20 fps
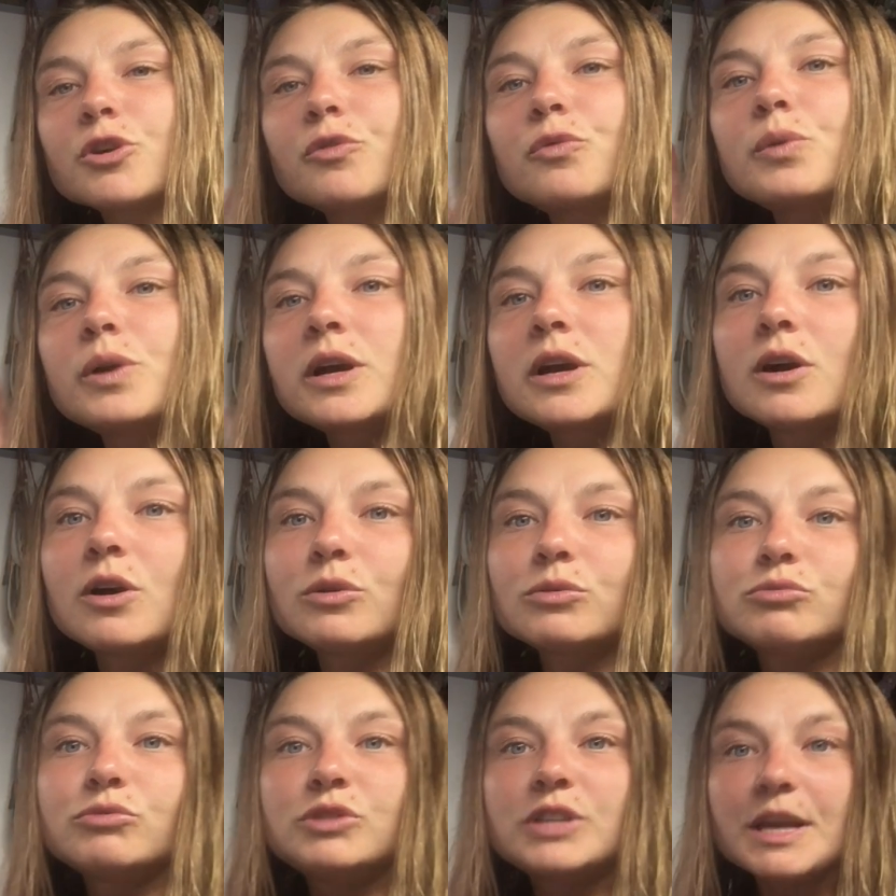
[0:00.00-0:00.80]
if we
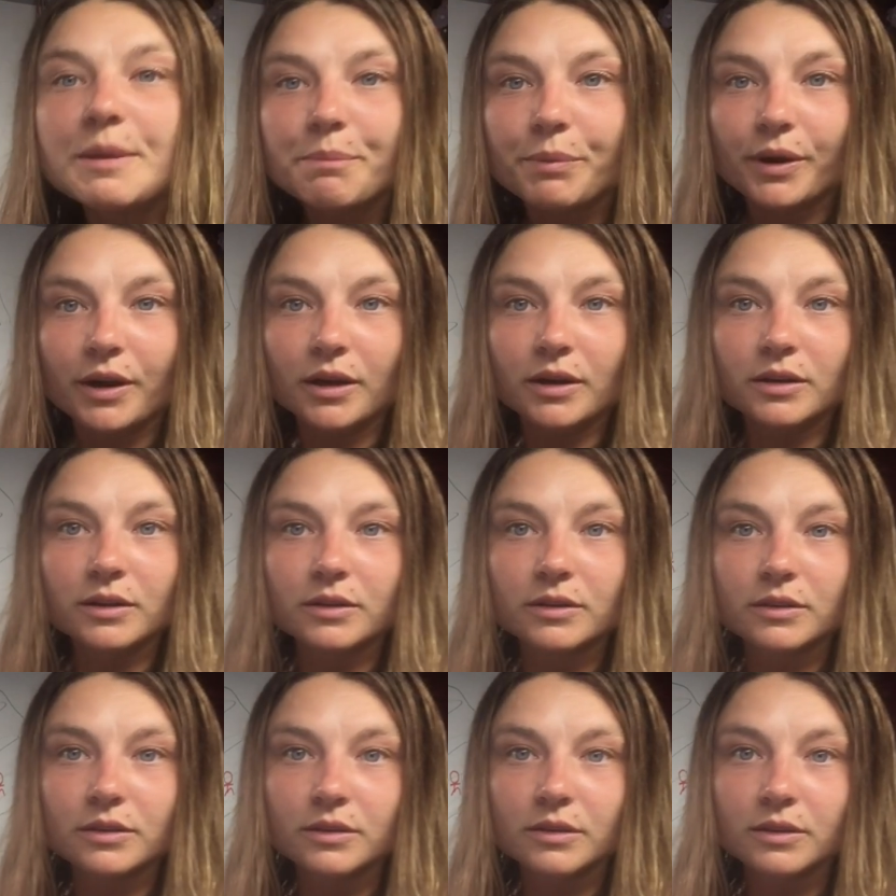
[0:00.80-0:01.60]
go deeper
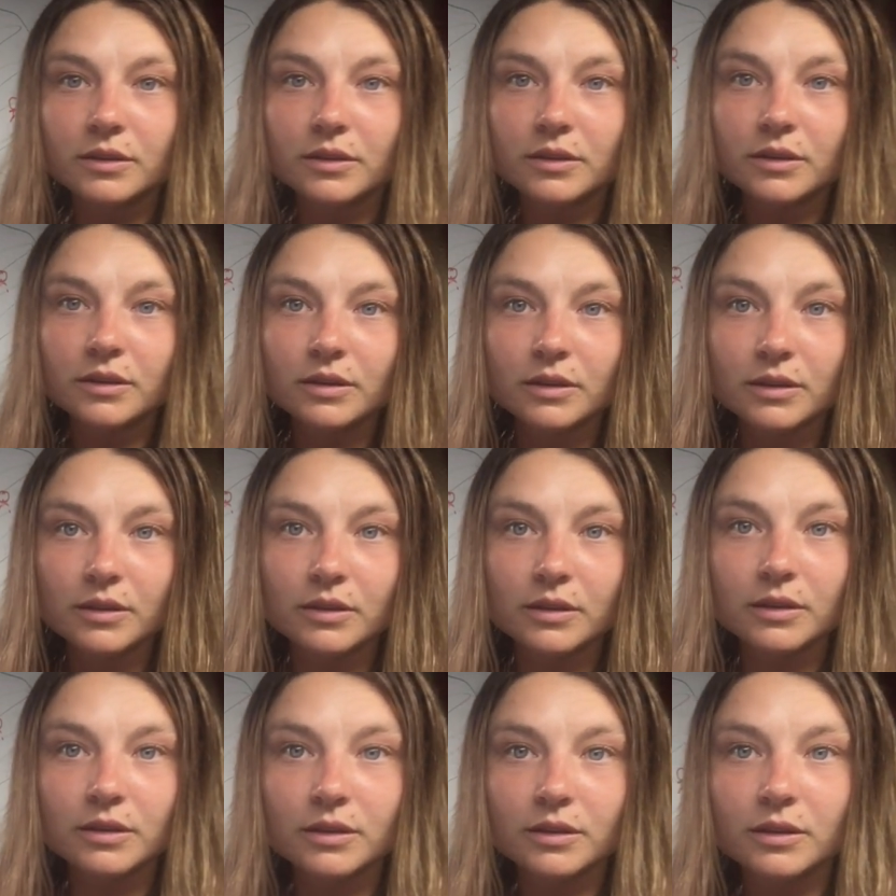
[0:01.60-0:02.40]

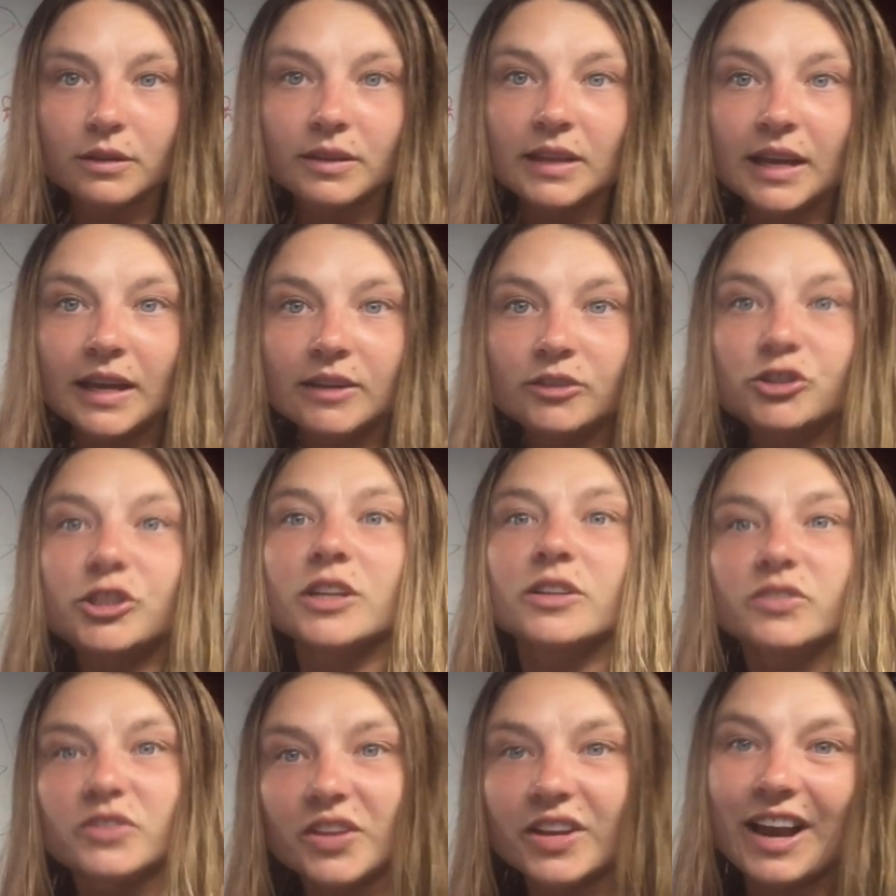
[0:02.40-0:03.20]
than
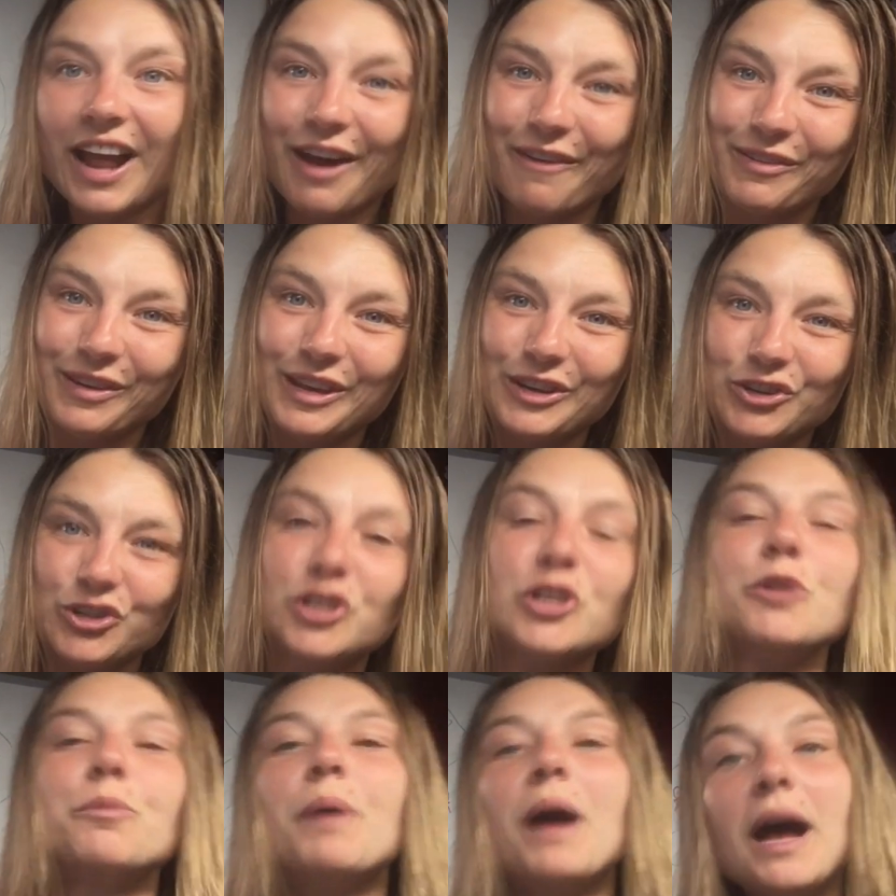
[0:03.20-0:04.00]
just the
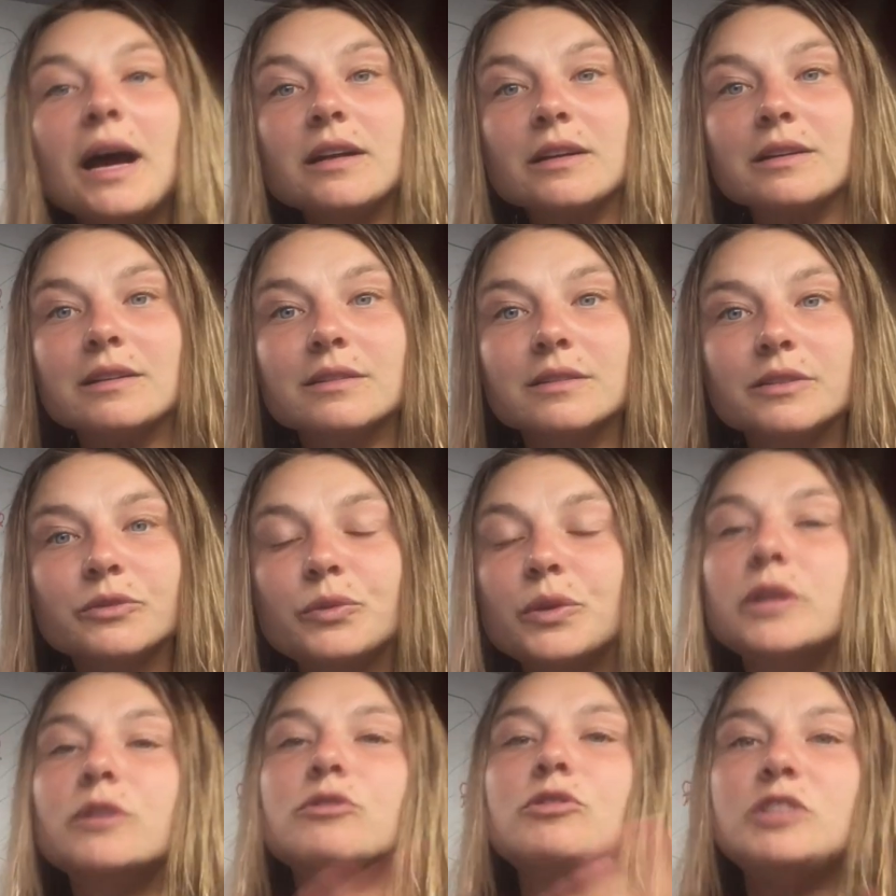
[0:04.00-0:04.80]
navigational patterns, if
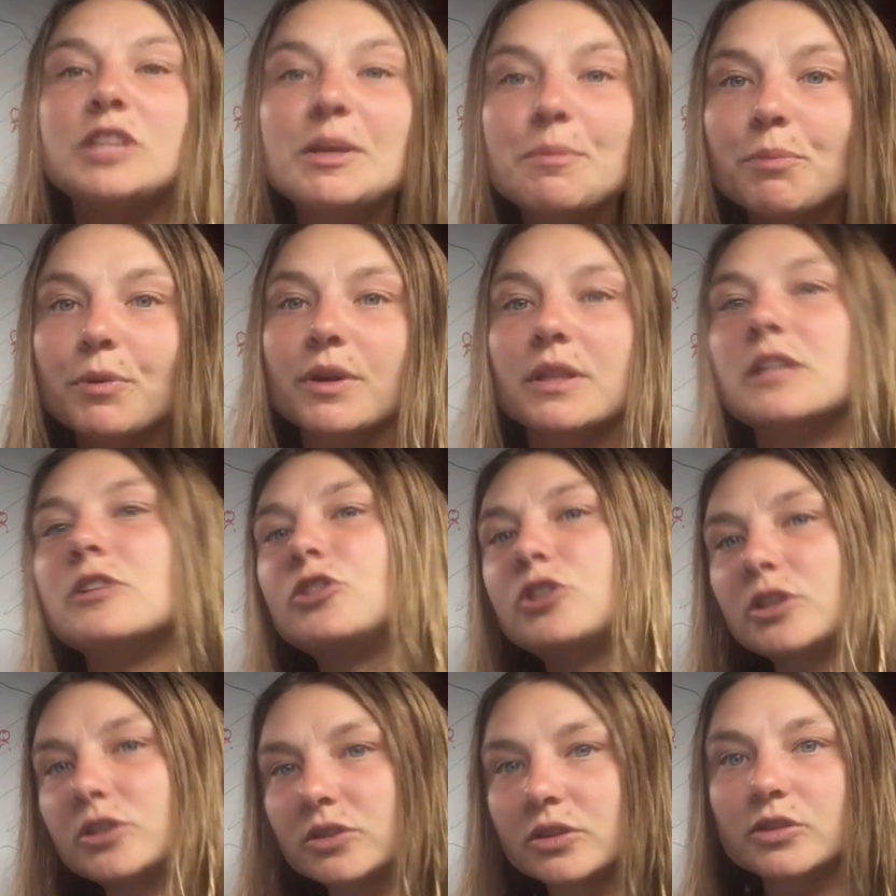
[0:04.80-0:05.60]
we go deeper than
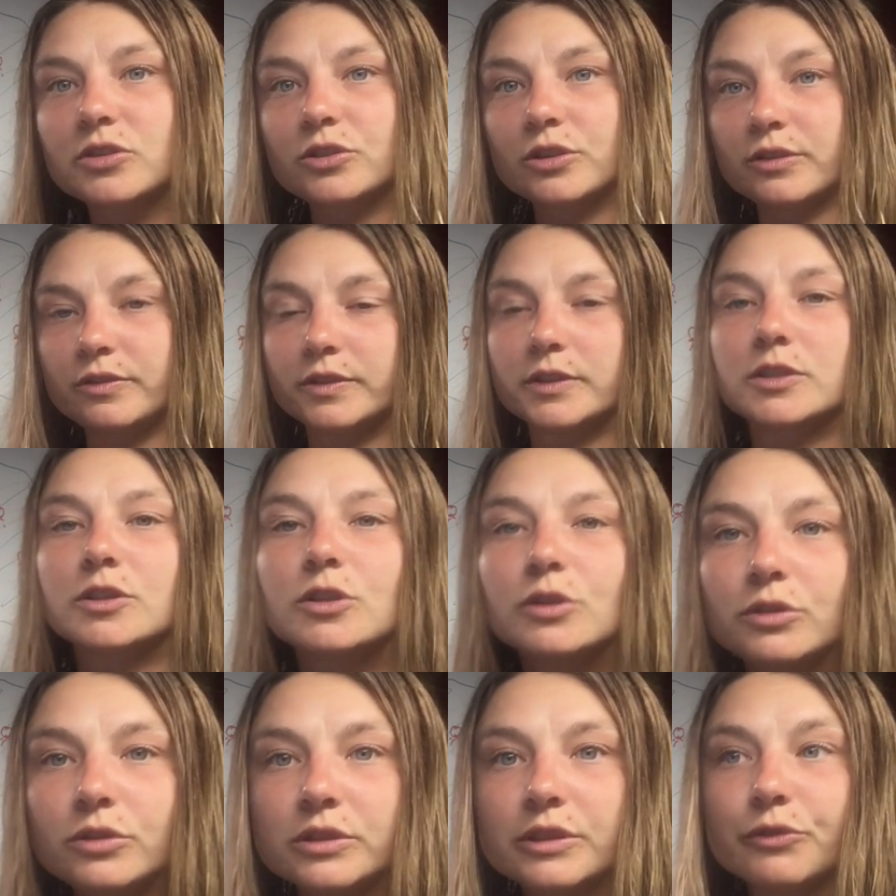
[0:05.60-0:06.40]
just the surface
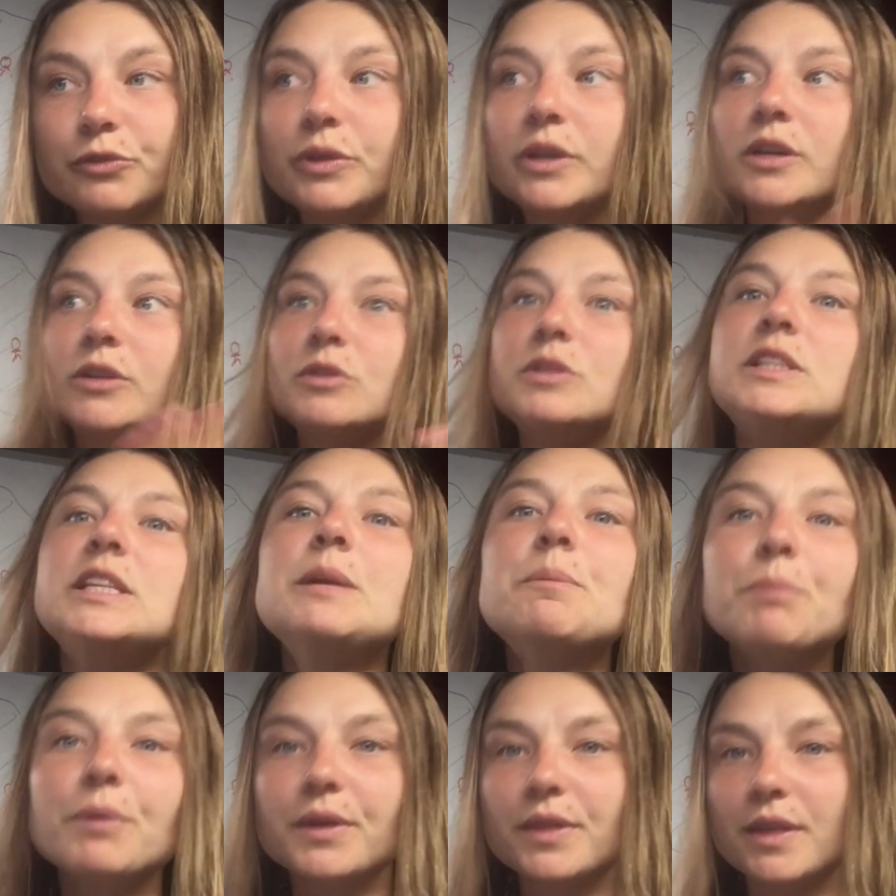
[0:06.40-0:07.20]
clues, if we go
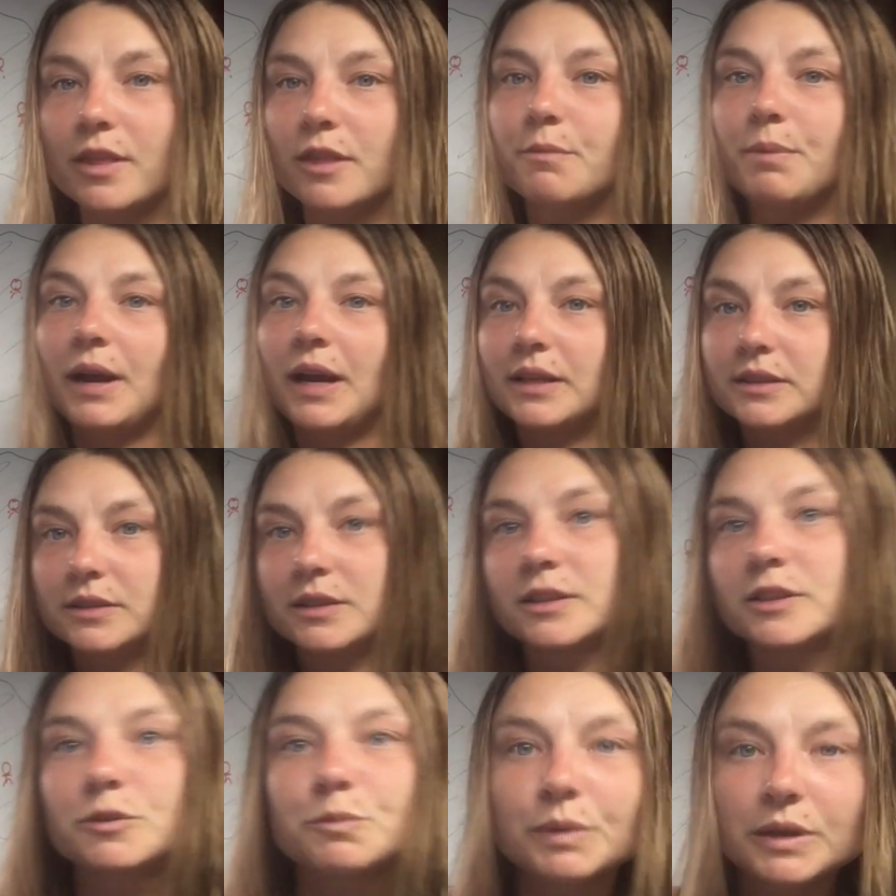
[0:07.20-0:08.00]
deeper than the past
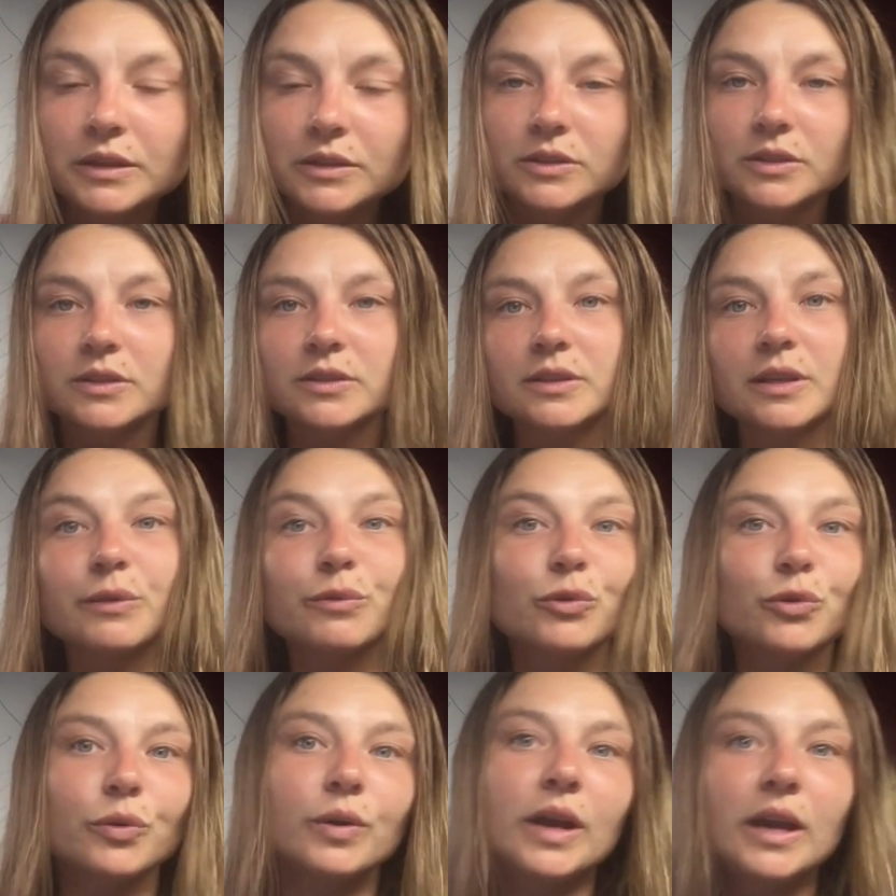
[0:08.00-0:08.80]
experiences that
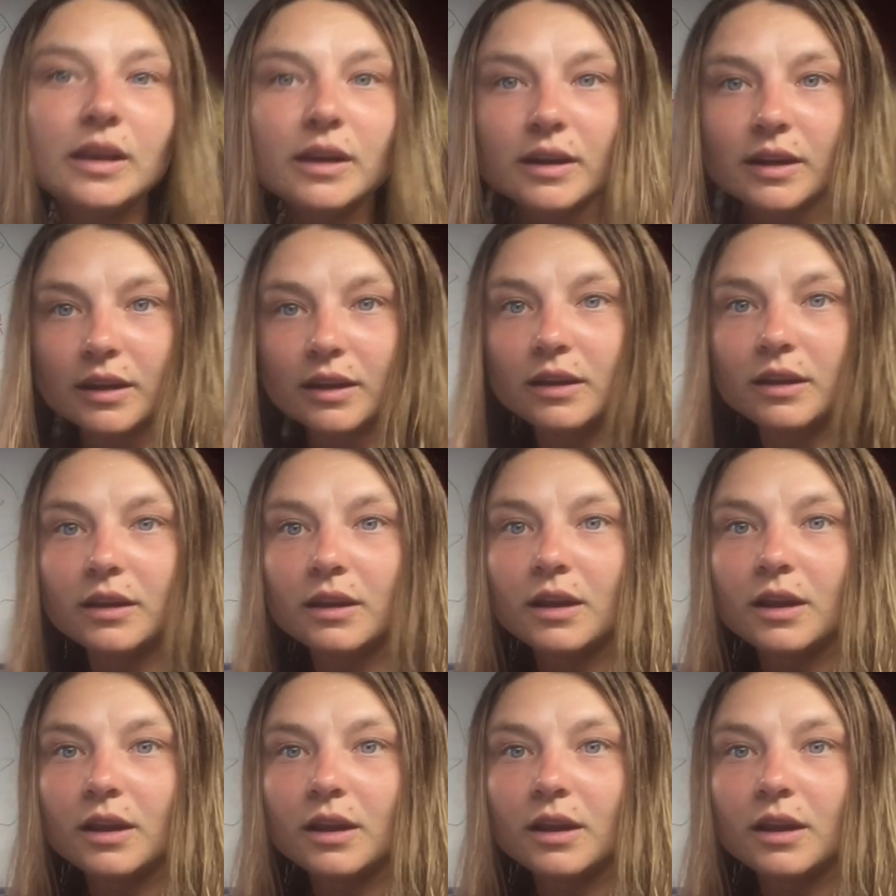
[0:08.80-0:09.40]
have created it,